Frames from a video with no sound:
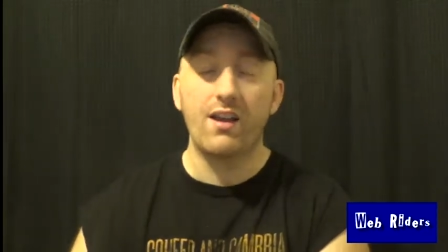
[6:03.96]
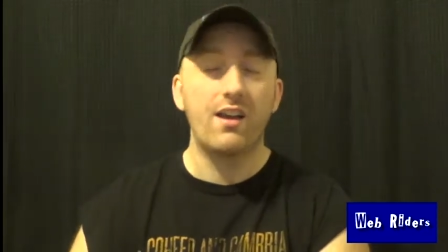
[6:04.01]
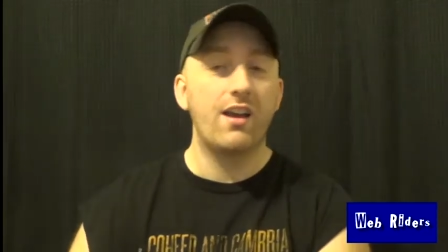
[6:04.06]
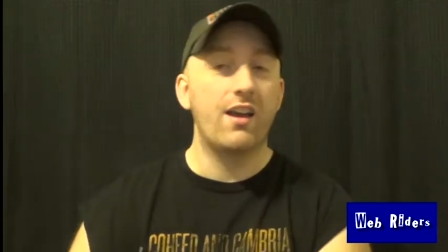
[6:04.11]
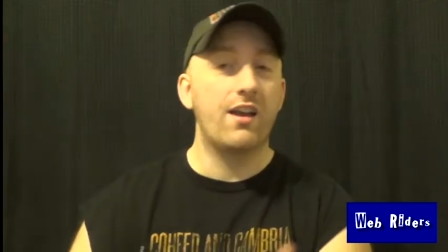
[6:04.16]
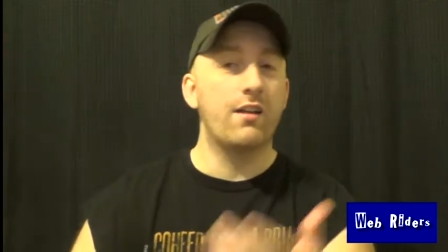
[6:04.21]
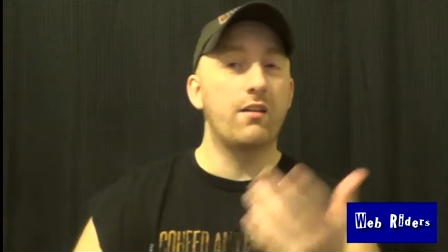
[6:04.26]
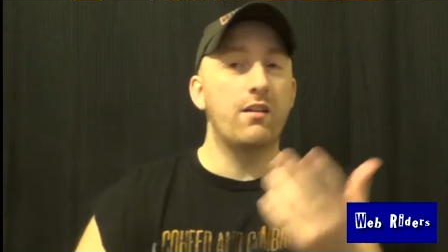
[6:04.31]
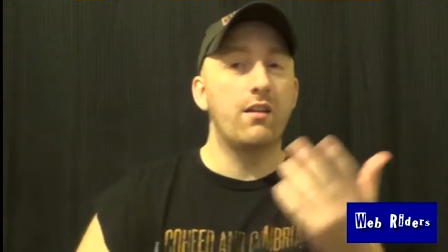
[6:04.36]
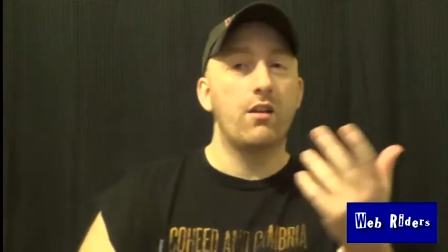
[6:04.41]

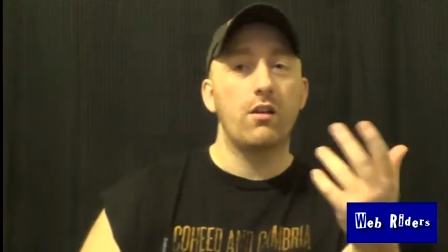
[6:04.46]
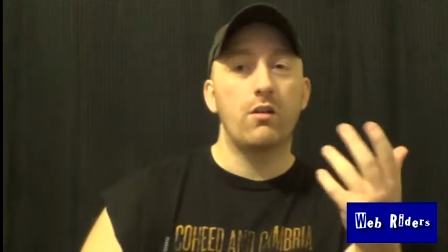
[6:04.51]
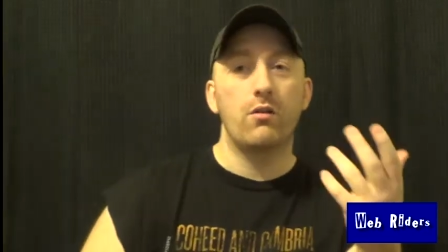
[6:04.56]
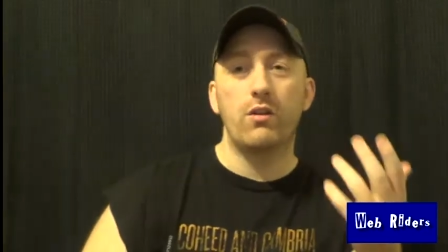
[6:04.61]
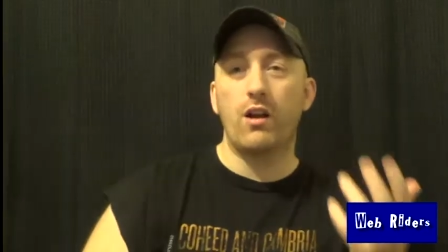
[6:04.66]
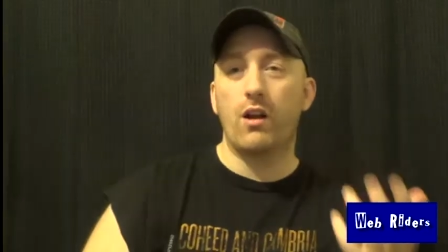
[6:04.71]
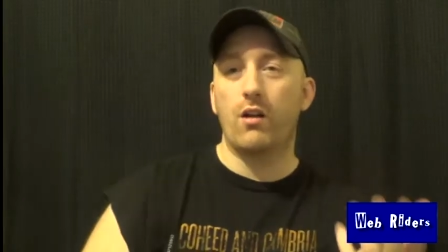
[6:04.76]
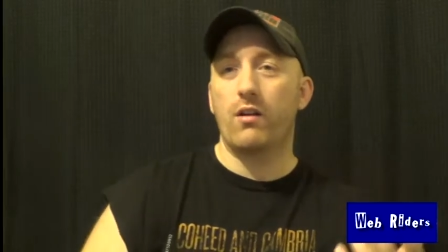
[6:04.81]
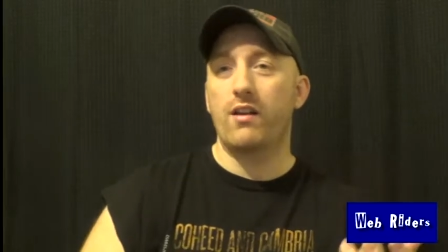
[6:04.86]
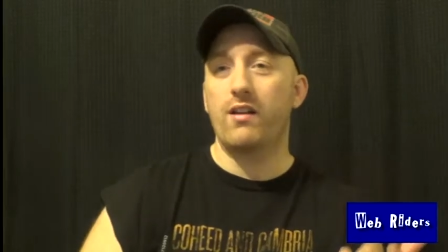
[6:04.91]
And, you
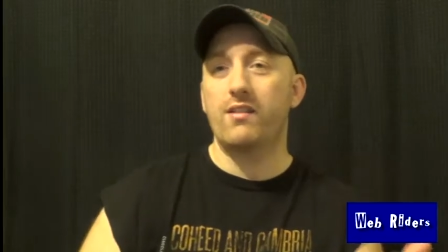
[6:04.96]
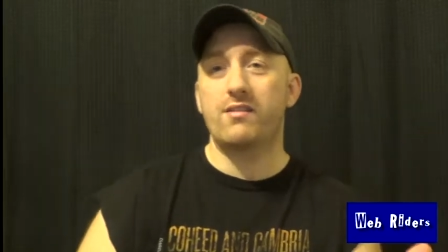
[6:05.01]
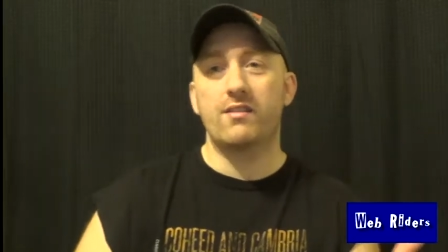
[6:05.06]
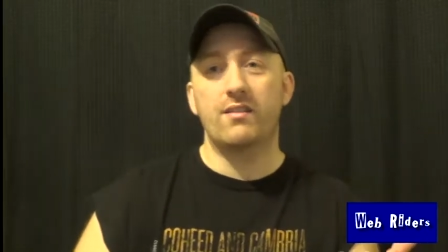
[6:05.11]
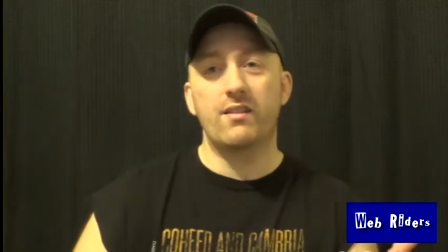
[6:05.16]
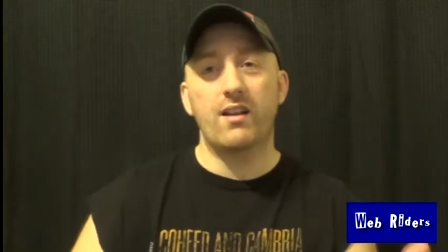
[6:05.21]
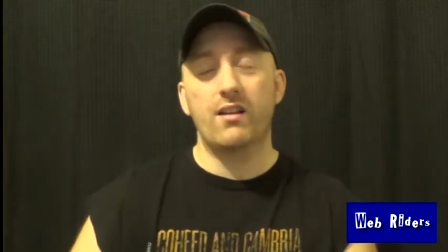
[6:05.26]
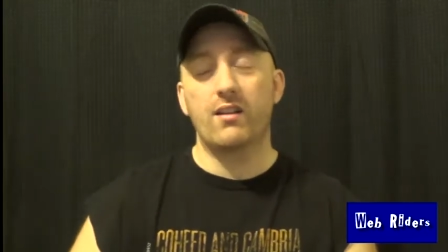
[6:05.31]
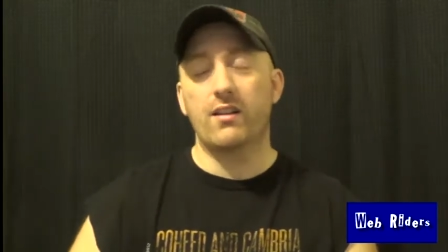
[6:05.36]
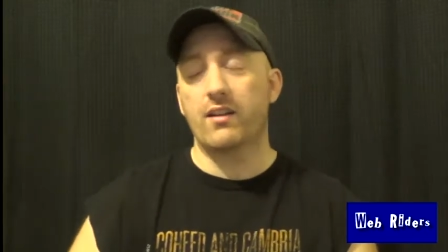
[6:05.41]
know,
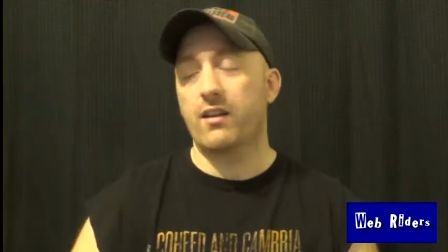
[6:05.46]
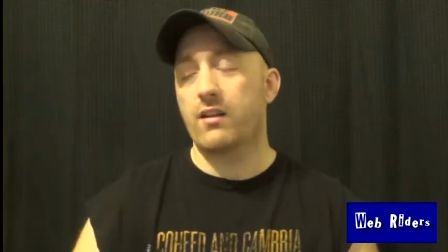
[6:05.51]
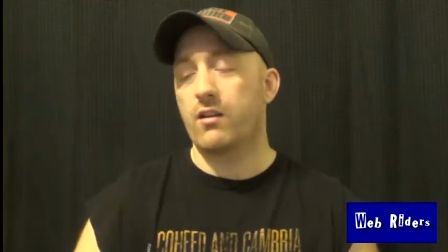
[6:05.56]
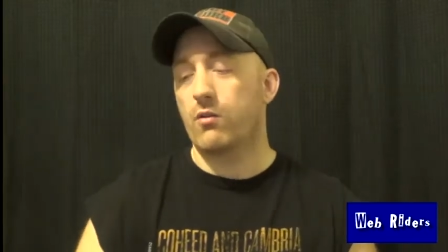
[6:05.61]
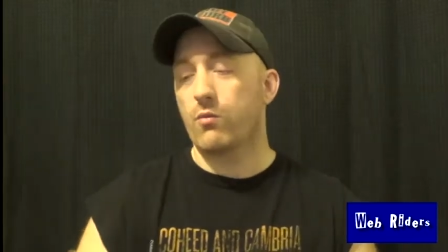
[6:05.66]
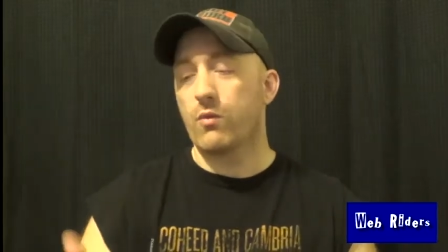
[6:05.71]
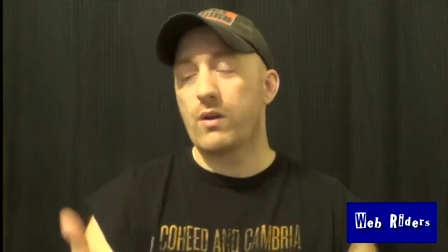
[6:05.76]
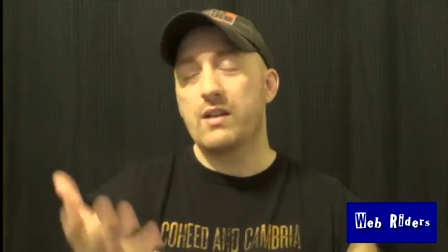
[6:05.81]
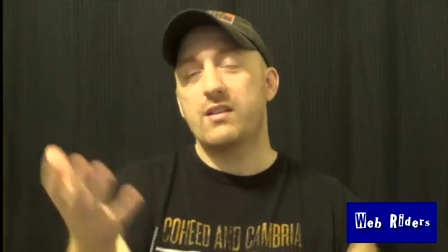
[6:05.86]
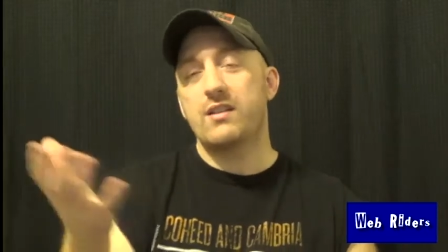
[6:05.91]
incidentally,
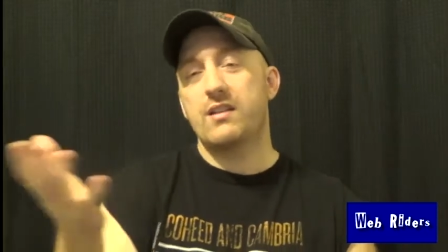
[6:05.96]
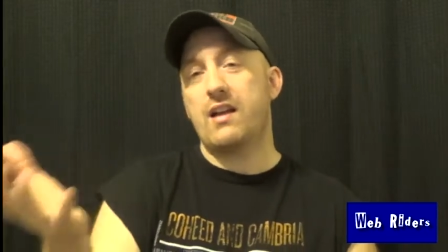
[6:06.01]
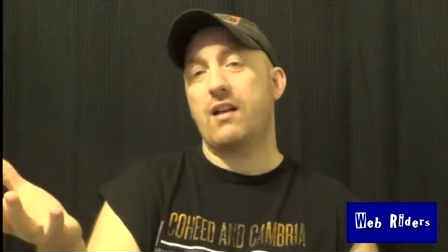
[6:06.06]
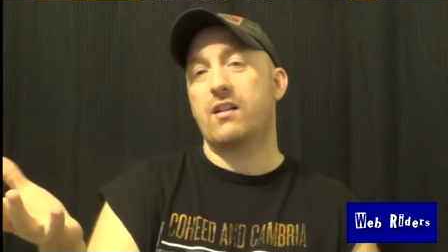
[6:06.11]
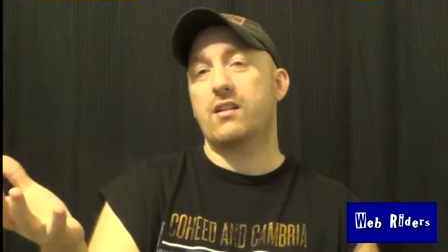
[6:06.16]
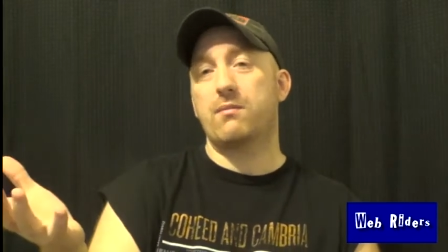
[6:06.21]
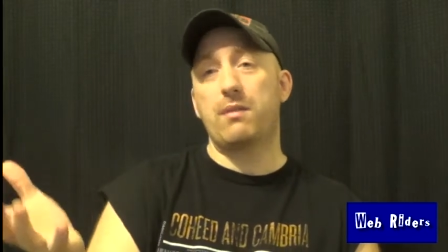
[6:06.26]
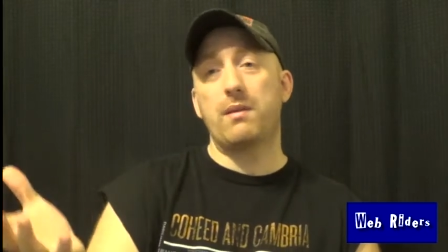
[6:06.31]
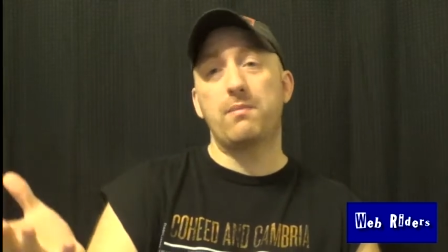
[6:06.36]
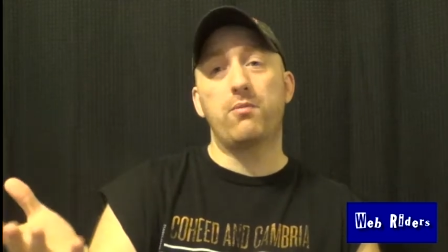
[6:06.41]
reaching out
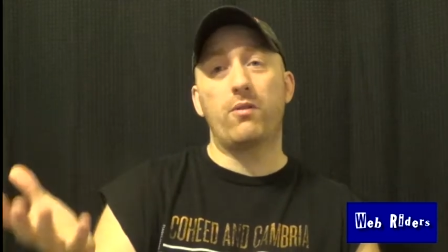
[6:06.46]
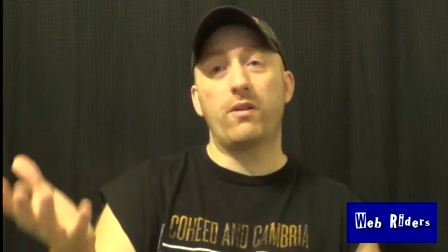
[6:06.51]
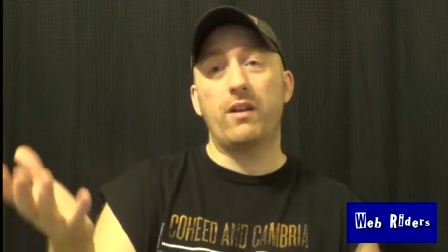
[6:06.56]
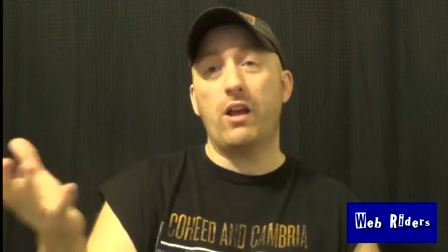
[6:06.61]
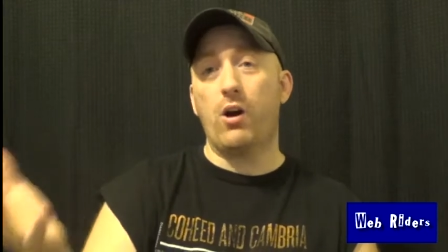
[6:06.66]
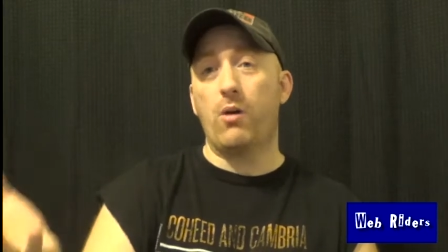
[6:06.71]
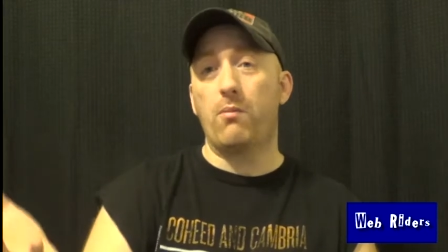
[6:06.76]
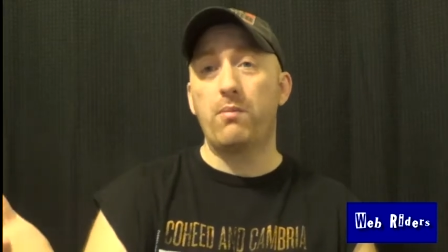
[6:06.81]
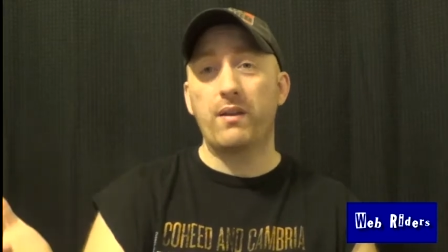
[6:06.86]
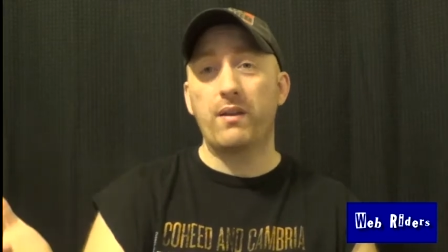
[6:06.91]
to people and
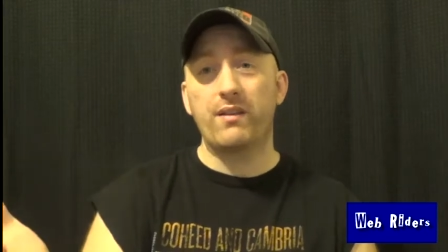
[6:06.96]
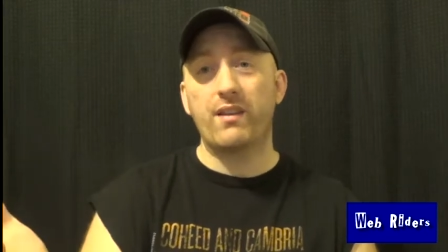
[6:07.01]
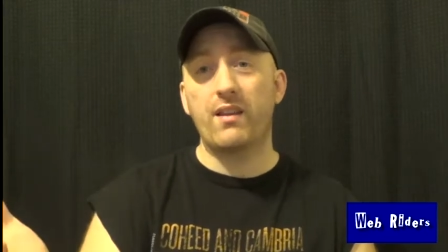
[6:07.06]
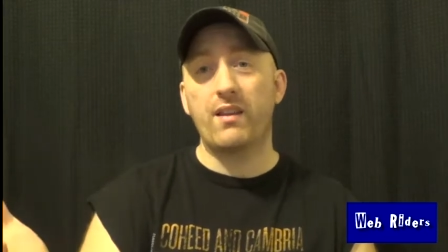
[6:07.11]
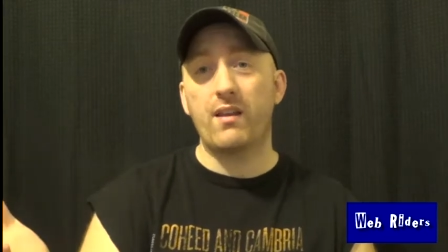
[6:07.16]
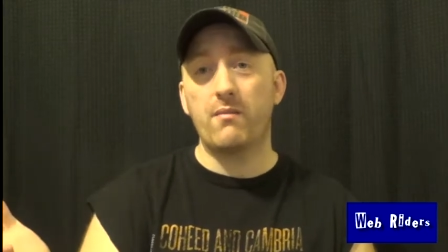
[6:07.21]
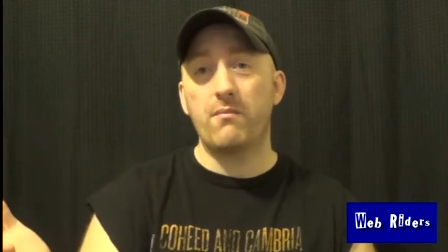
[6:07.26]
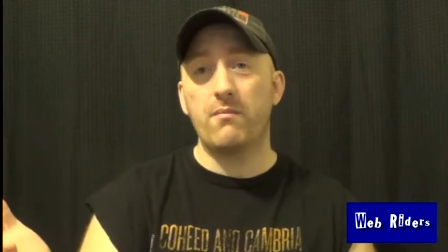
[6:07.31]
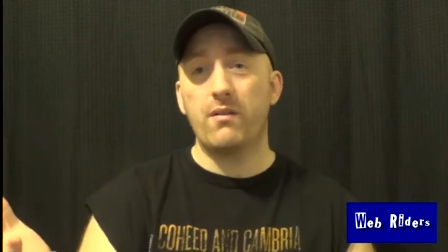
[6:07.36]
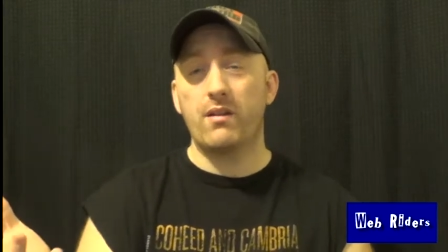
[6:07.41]
helping
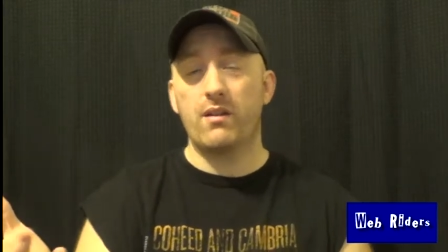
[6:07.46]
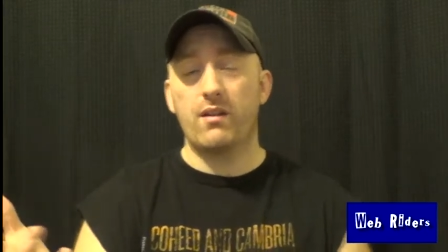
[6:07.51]
them